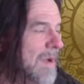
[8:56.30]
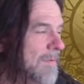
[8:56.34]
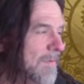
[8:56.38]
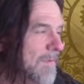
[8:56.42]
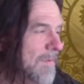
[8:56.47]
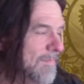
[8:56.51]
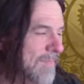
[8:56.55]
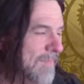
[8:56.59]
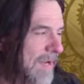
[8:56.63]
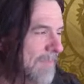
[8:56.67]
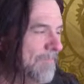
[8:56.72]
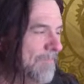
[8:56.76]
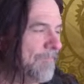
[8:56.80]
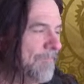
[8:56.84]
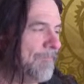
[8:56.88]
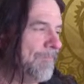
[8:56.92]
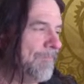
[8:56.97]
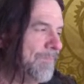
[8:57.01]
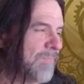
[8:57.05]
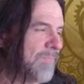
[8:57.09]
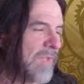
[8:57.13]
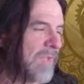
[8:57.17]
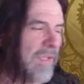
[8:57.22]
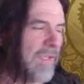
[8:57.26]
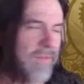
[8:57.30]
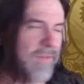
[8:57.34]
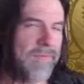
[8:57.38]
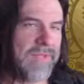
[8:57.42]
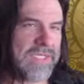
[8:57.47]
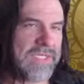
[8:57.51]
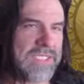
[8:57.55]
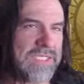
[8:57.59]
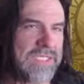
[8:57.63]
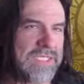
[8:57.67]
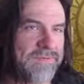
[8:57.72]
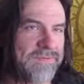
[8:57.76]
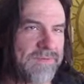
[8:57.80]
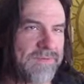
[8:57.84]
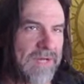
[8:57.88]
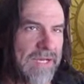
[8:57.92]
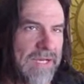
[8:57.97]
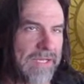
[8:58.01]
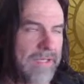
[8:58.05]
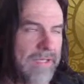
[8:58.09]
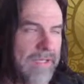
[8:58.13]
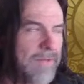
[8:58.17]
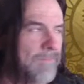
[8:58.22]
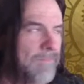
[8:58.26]
But this is
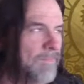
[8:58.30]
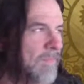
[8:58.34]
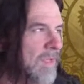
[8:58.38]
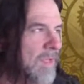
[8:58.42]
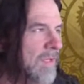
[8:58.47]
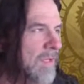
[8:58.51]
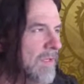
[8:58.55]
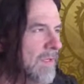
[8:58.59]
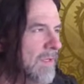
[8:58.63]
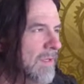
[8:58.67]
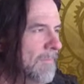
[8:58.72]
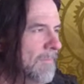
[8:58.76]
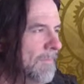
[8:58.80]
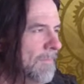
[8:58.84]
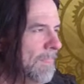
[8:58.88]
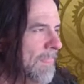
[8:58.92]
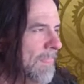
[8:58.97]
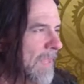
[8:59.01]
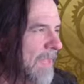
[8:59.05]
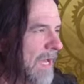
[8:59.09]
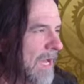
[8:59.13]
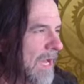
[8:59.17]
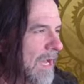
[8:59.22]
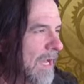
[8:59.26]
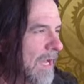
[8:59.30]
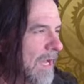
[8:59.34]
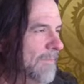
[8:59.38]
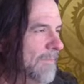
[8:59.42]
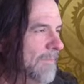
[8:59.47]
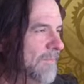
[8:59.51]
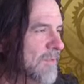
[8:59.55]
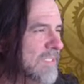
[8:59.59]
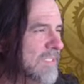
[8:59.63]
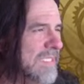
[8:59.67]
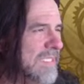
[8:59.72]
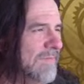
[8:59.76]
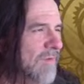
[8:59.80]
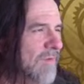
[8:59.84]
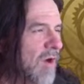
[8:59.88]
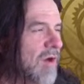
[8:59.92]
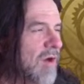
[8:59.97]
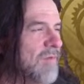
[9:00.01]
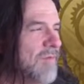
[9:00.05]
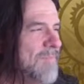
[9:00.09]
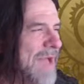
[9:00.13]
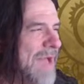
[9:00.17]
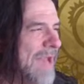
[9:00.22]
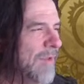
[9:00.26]
fine. First level,
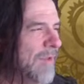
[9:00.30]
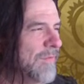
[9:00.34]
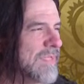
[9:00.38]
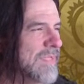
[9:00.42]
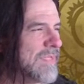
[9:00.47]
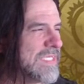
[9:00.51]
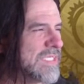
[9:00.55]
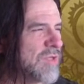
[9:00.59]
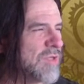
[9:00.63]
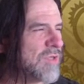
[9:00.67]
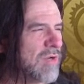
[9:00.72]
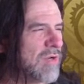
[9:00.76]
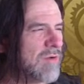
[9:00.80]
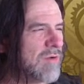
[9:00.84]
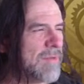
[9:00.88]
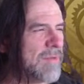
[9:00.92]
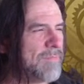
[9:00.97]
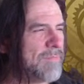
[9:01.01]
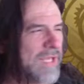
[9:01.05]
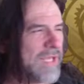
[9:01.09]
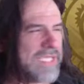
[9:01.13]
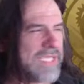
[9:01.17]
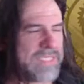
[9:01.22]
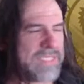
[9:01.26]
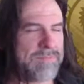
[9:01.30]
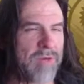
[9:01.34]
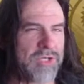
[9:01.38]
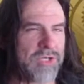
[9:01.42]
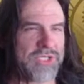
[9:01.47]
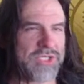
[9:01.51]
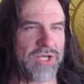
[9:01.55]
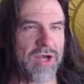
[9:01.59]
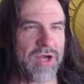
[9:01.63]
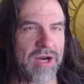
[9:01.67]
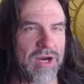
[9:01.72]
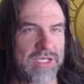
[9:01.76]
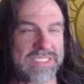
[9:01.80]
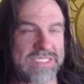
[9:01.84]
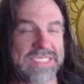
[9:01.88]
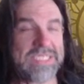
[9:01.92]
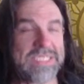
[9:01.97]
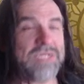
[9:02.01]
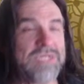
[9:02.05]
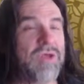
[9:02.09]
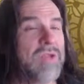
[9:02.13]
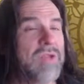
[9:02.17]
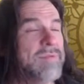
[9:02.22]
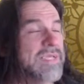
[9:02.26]
Art of Battle. This is going to replace martial arts. This
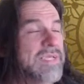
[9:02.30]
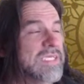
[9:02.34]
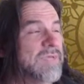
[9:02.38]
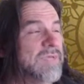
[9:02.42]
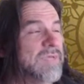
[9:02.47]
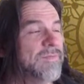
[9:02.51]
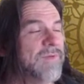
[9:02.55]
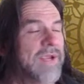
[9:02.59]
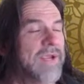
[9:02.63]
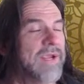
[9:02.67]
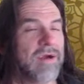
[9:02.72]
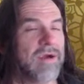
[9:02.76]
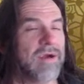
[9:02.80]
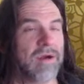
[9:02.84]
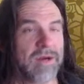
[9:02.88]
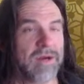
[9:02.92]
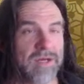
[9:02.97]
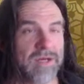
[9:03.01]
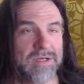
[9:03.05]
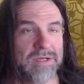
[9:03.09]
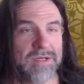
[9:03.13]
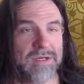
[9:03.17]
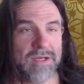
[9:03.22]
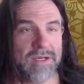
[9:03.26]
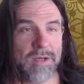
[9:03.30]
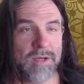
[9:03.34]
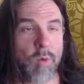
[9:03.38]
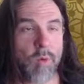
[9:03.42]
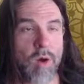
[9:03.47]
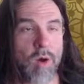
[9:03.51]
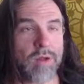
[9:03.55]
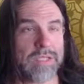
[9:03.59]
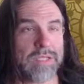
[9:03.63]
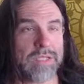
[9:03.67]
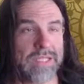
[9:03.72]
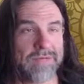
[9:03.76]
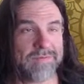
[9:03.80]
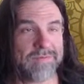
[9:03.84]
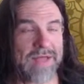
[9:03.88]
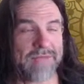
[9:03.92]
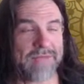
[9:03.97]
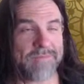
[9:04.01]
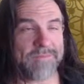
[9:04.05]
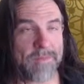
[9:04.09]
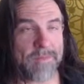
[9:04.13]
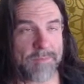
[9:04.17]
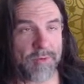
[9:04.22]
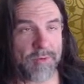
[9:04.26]
is going to be a severe quality of
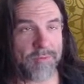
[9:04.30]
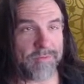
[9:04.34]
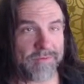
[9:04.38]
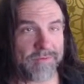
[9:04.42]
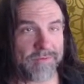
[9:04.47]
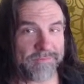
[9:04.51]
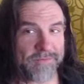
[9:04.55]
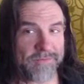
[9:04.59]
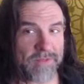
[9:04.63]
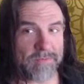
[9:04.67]
life improvement for the